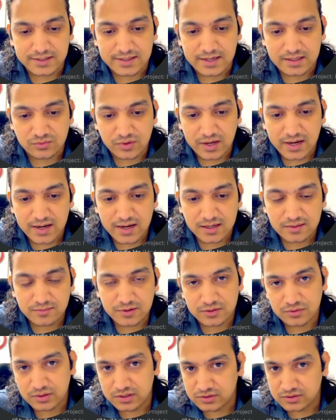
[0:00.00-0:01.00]
It has one item,
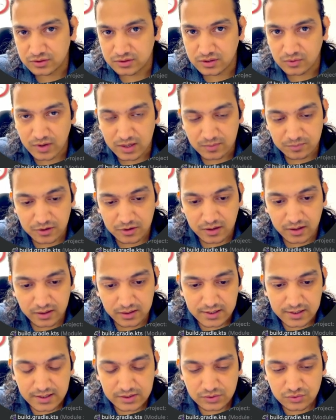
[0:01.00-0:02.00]
it will show the one
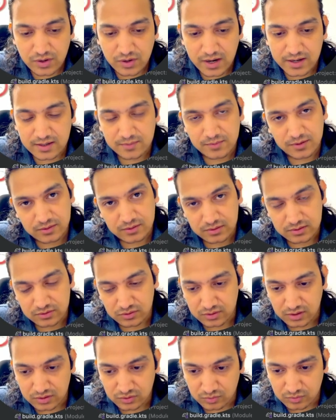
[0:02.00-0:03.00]
product. It has two item, it will show
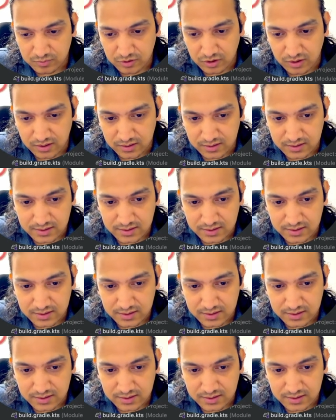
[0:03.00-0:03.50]
the two product.